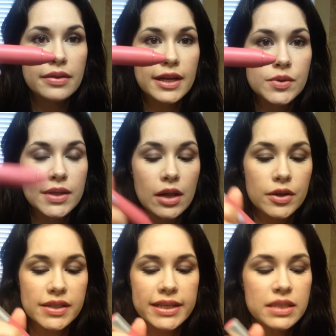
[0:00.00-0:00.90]
That's what that
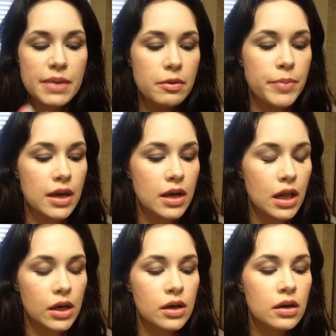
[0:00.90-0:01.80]
looks like. It's a baby pink
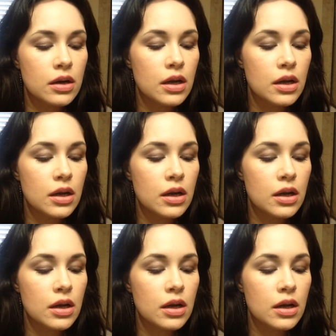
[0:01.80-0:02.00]
color.